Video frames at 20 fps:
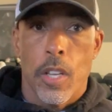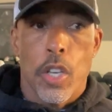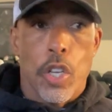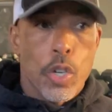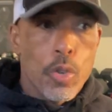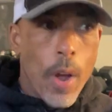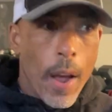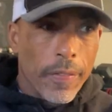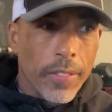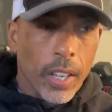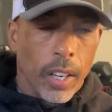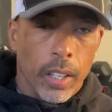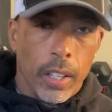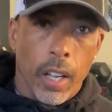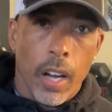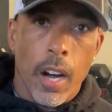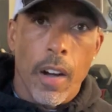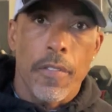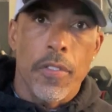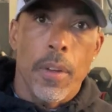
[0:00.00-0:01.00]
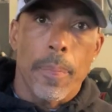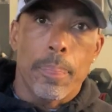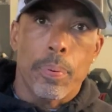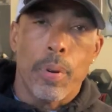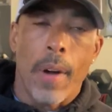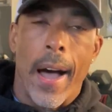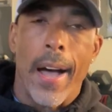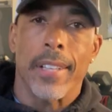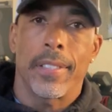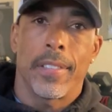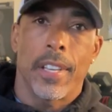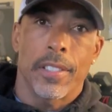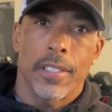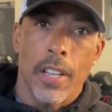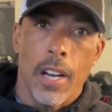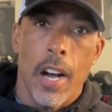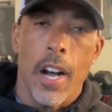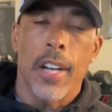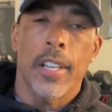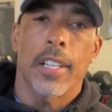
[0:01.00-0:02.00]
You have to love the process
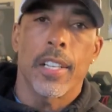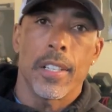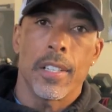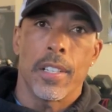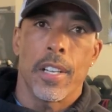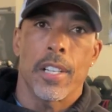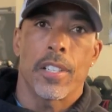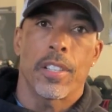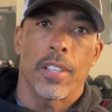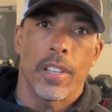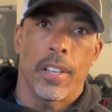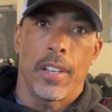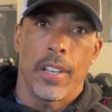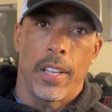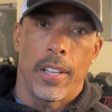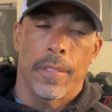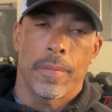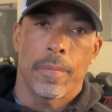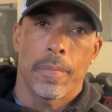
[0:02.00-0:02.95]
unconditionally.